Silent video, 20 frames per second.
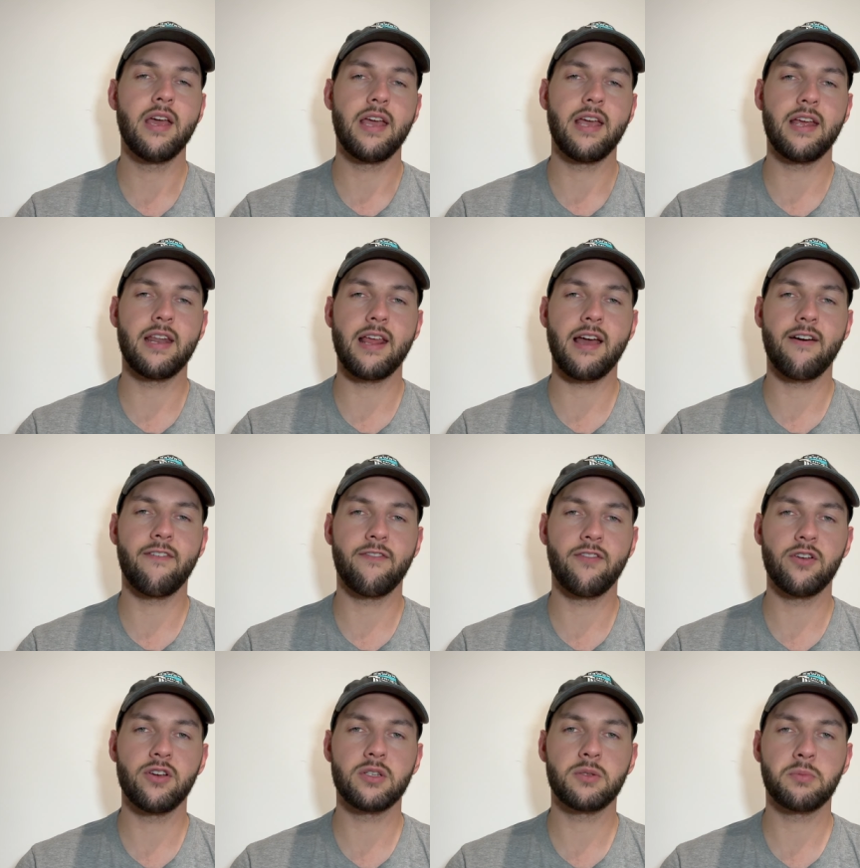in our
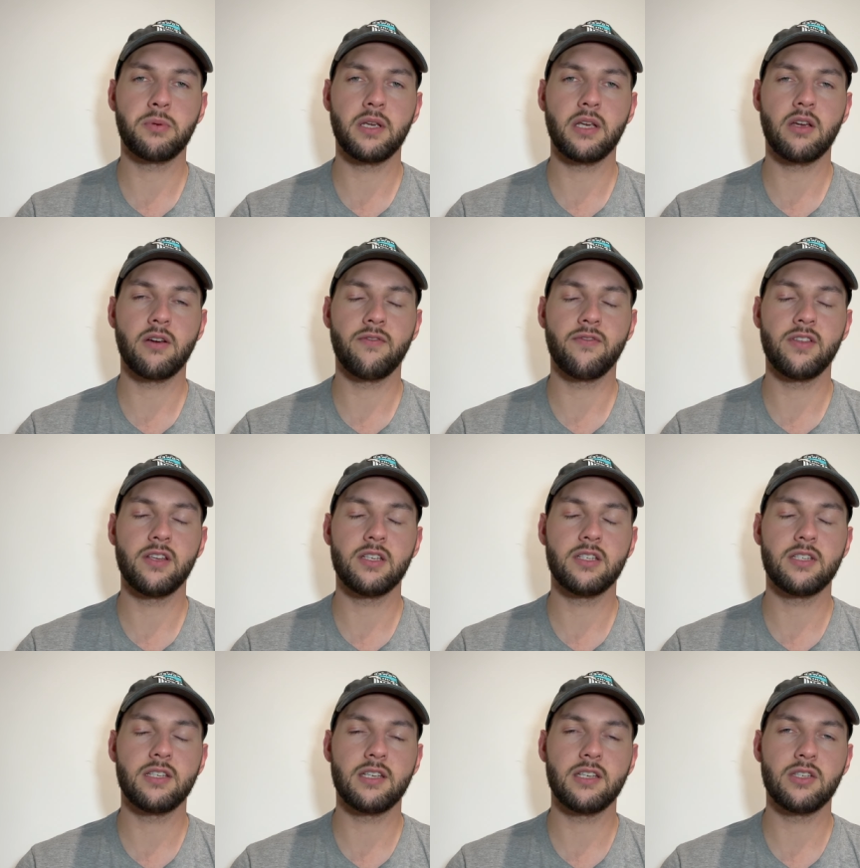first pick of
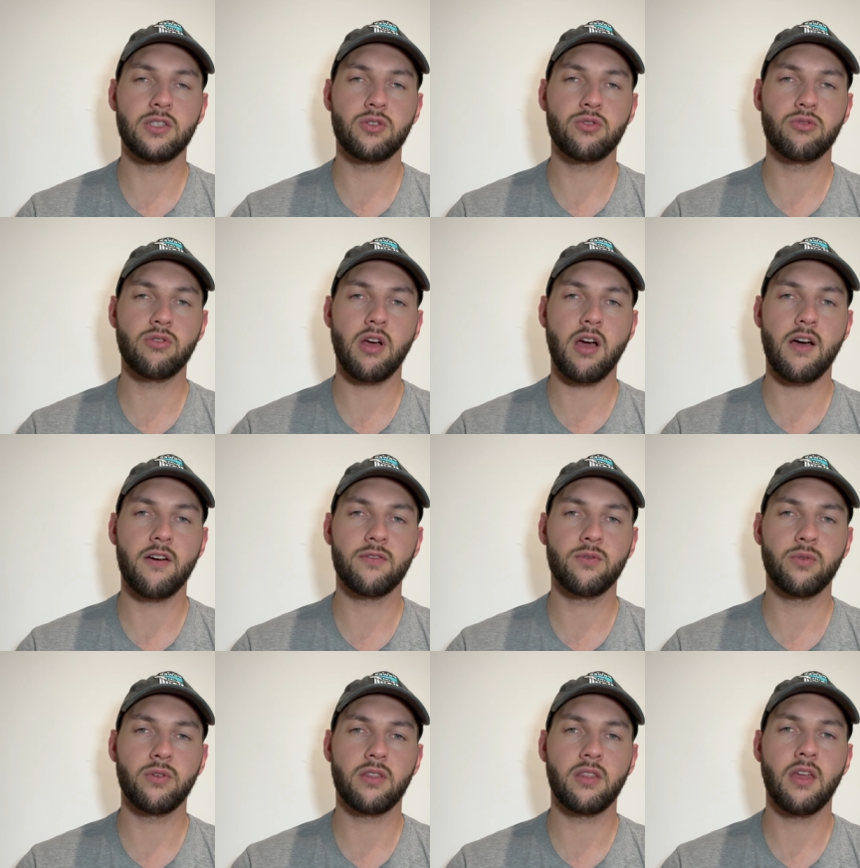this year's
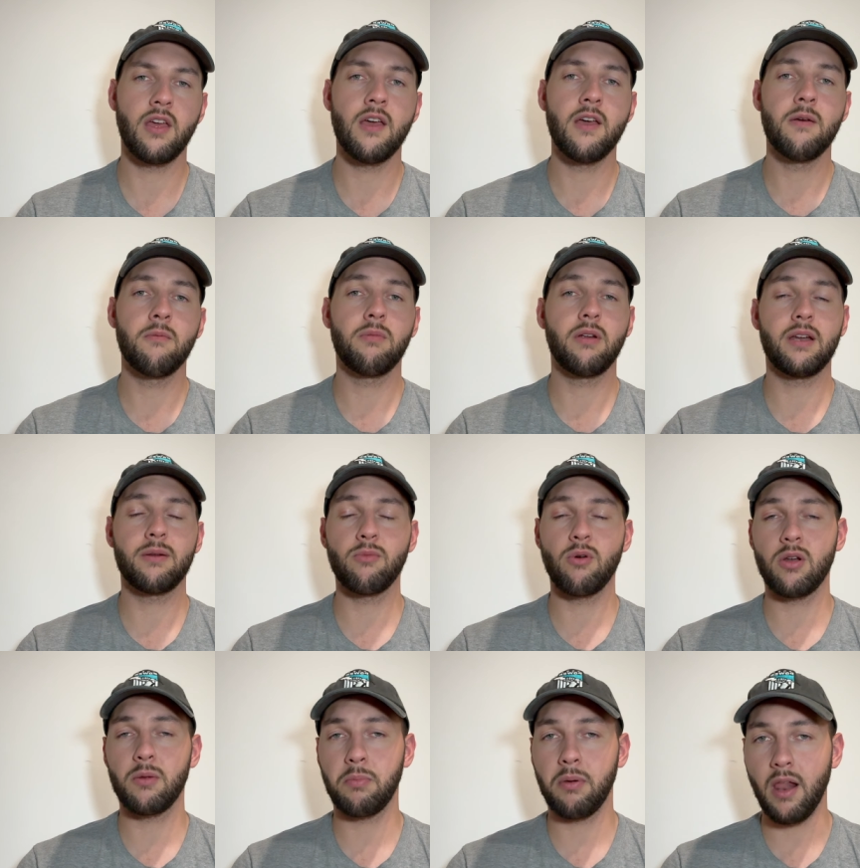draft, with plenty
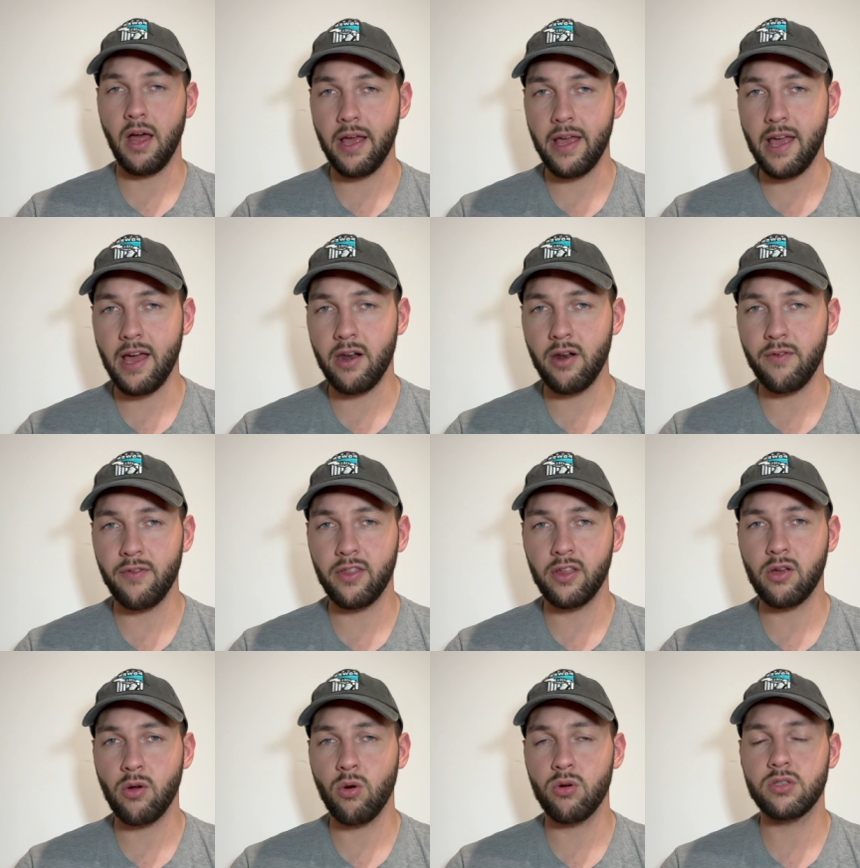more to play out over
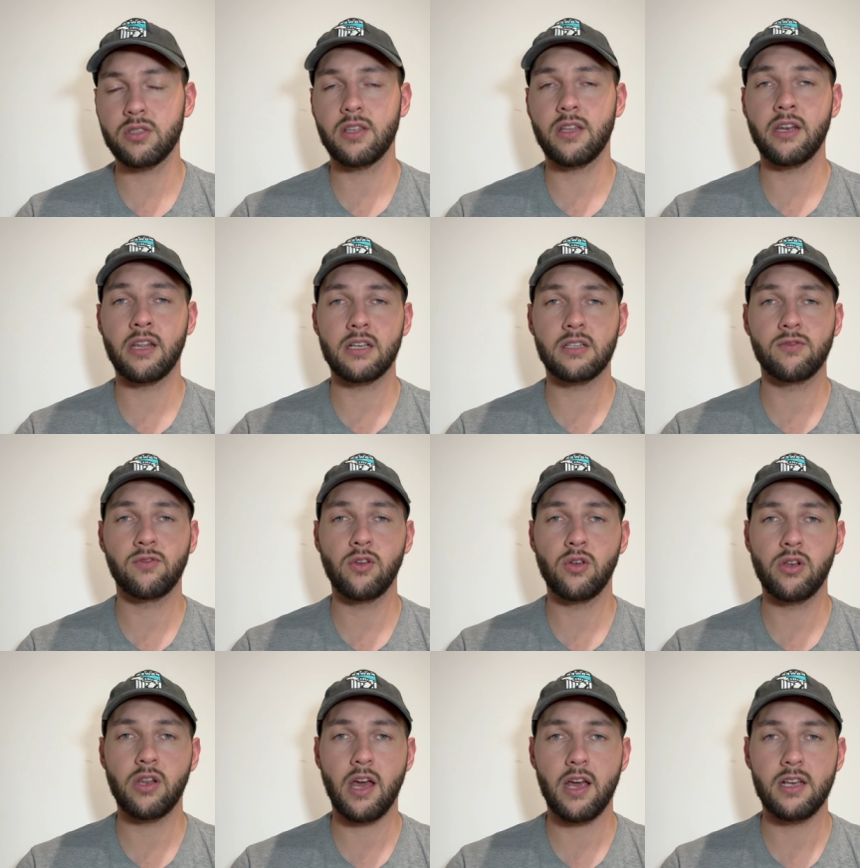the course of the next
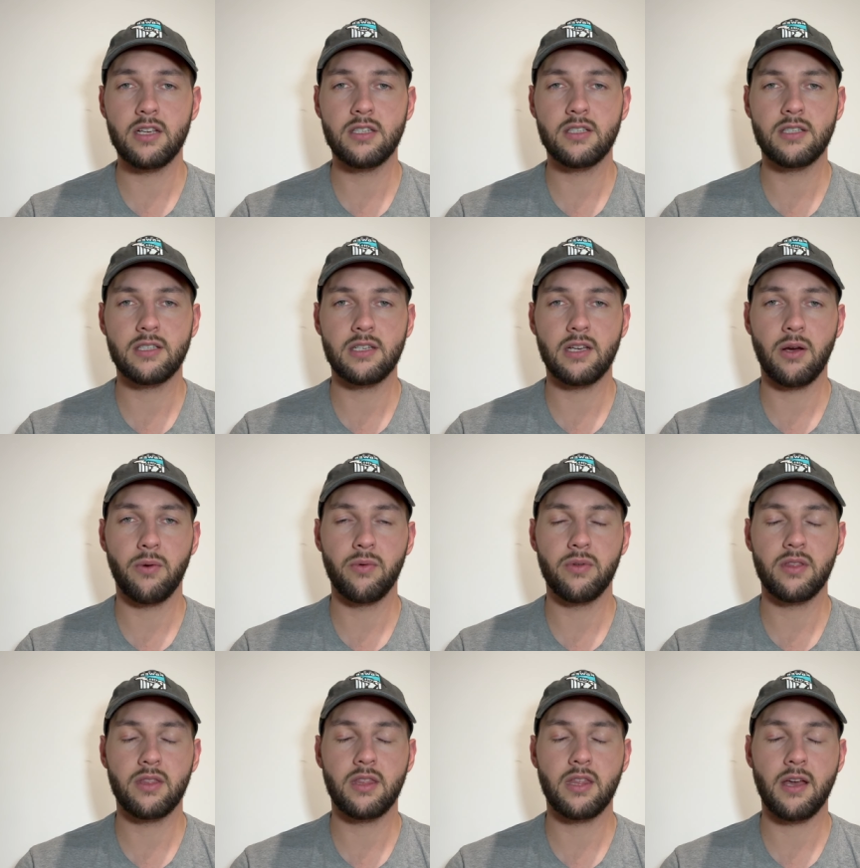few days
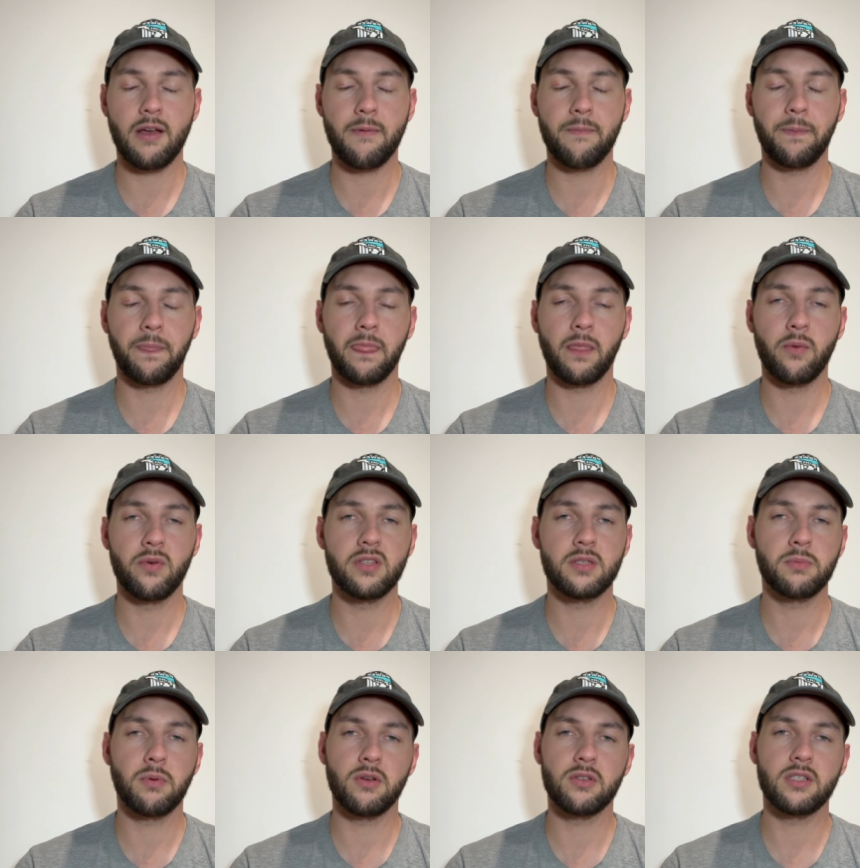
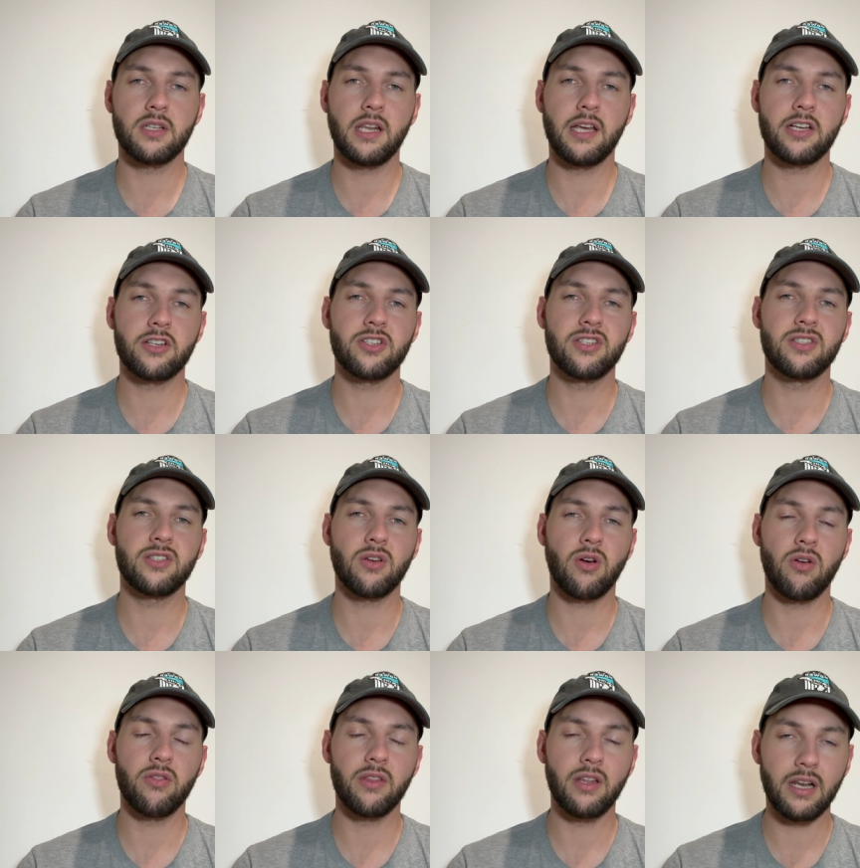with spot selections
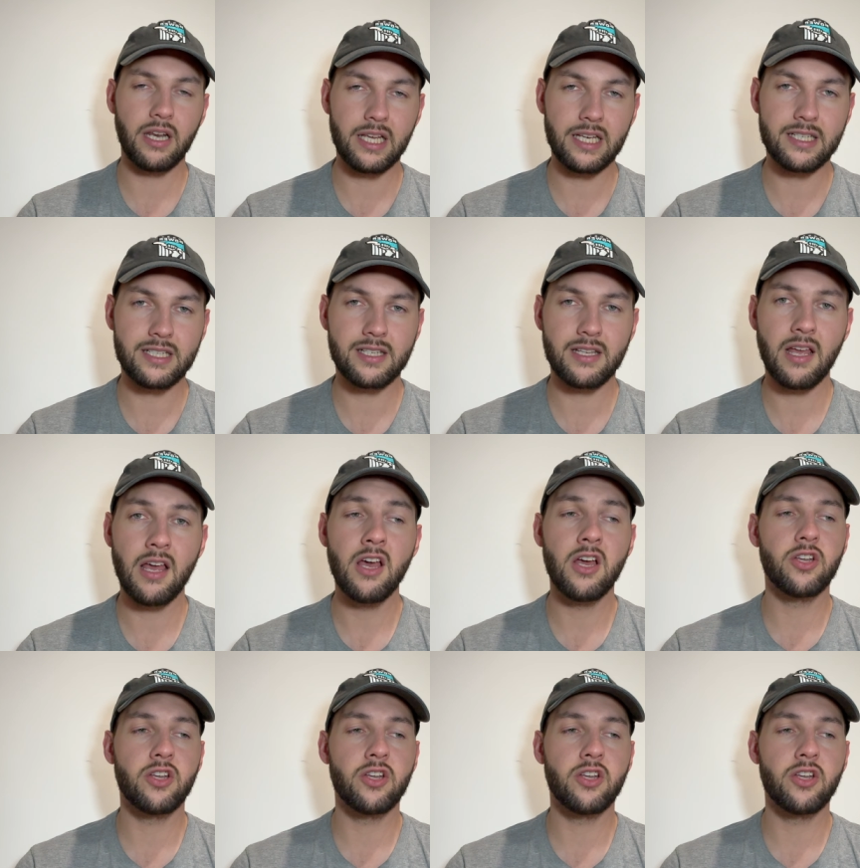on the list.